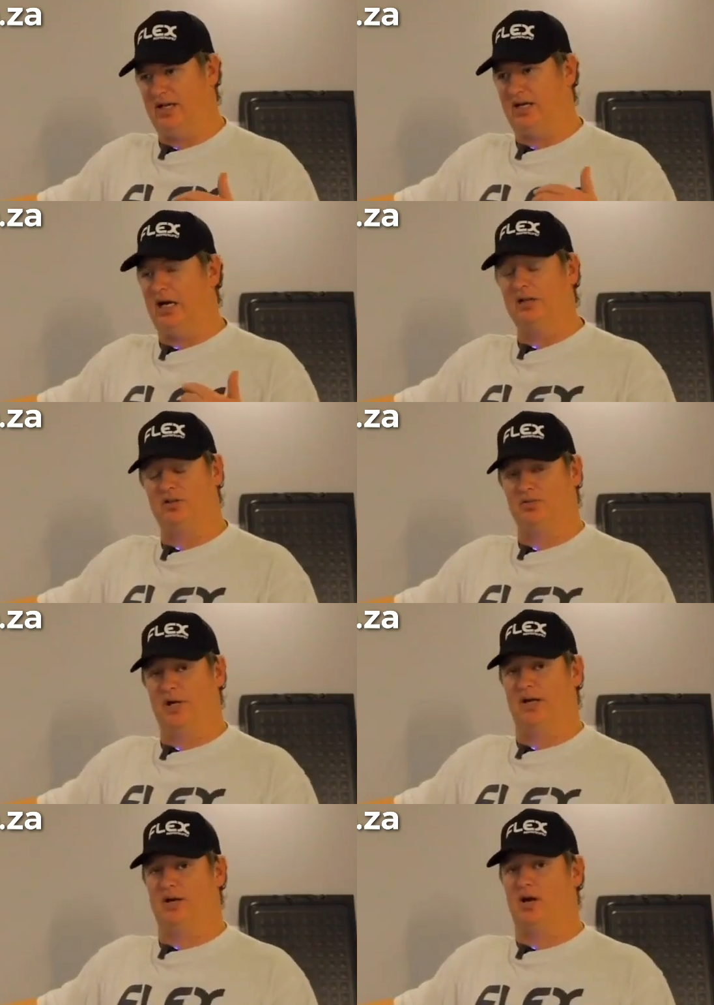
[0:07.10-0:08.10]
and how to
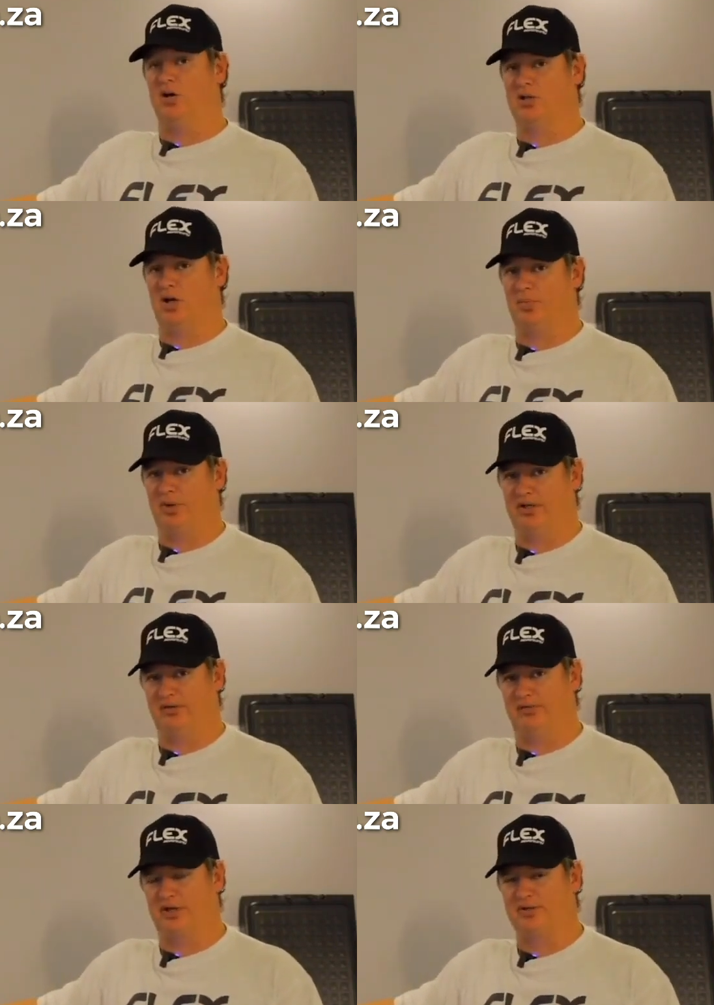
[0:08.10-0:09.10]
run it and how to operate
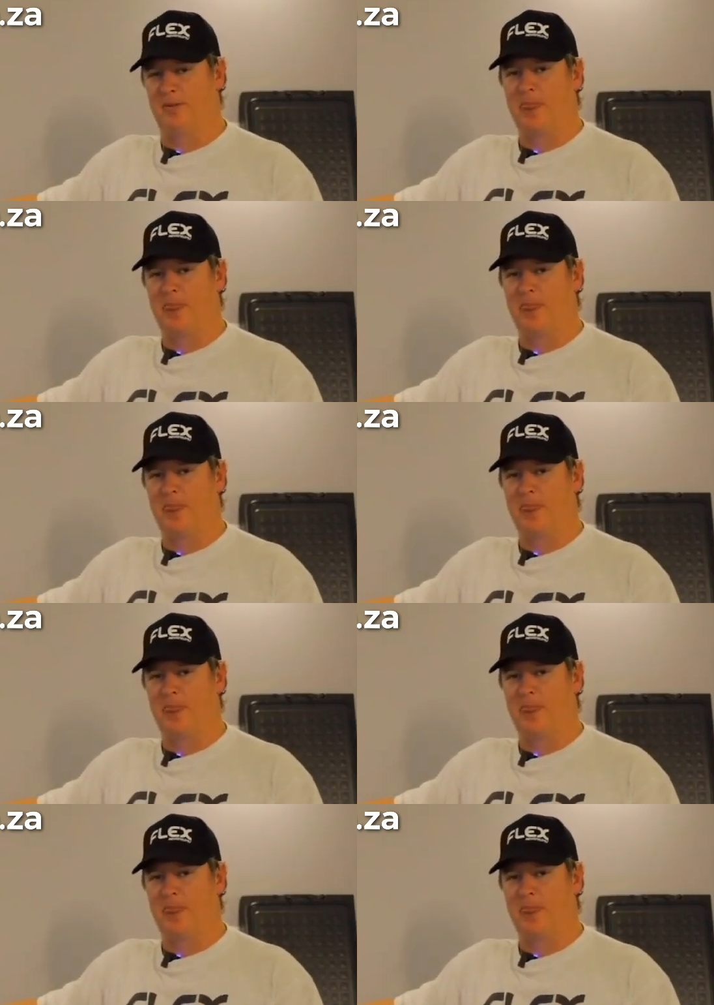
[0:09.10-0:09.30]
your fridge.